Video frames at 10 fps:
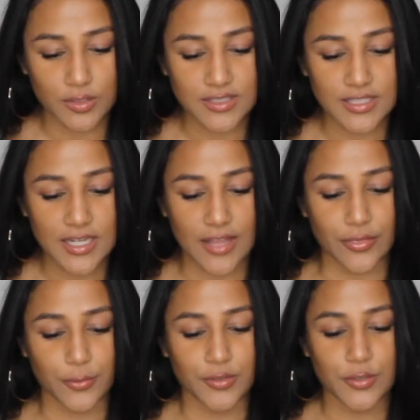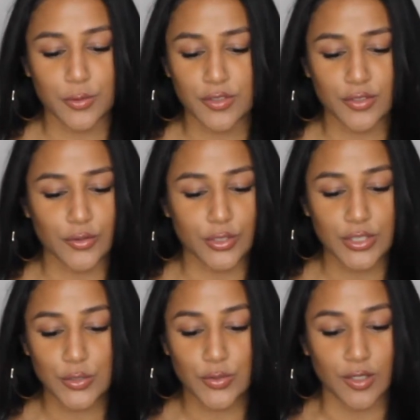Wilson had
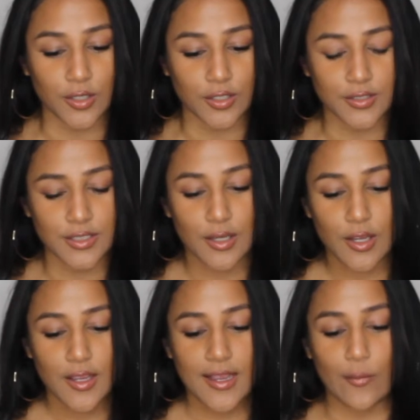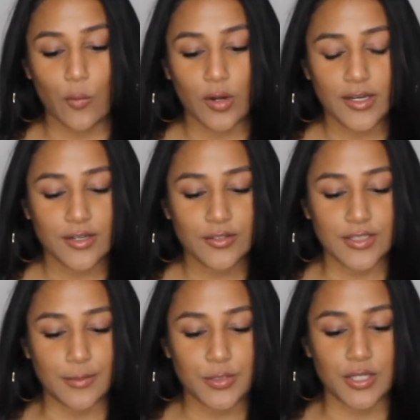232 yards and 1
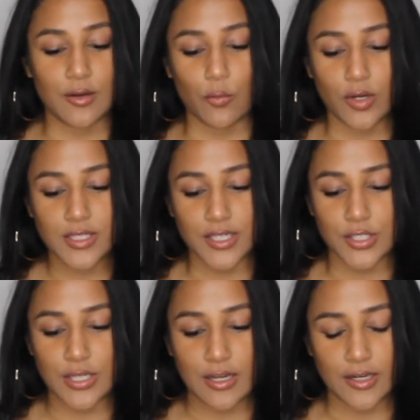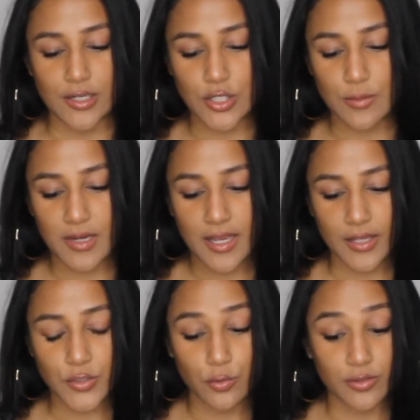interception and 1 touchdown, and Jimmy
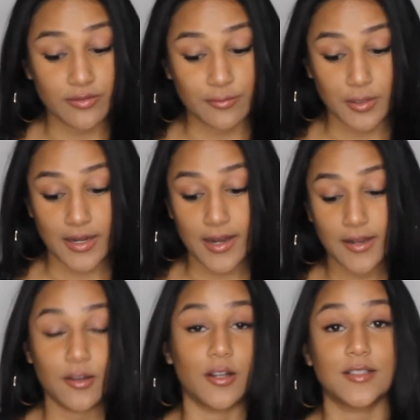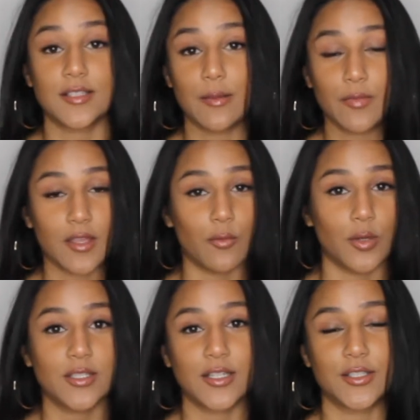had 248 yards, same thing,
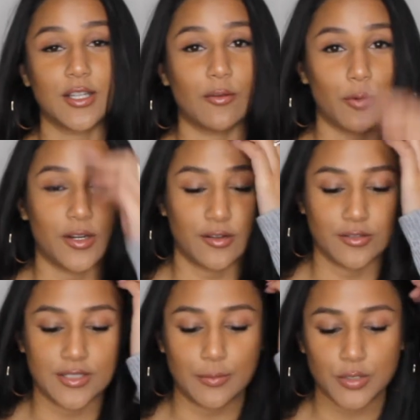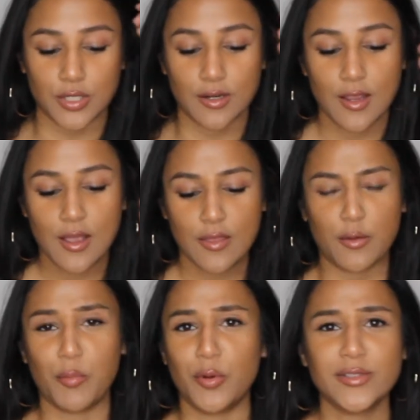1 touchdown, 1 interception. They
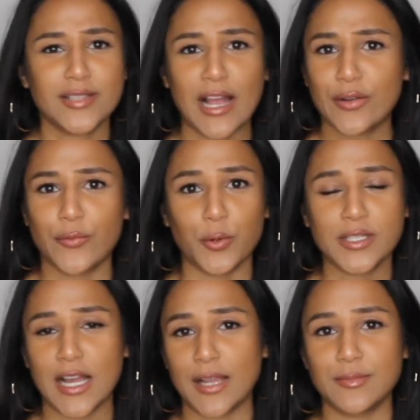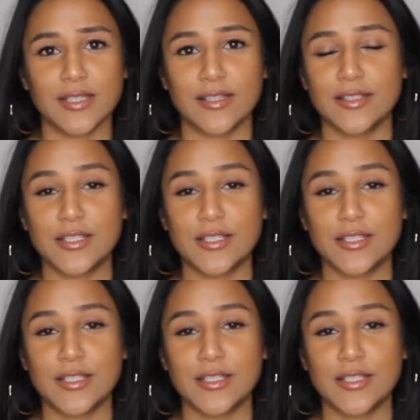were both sacked 4 times. Like, the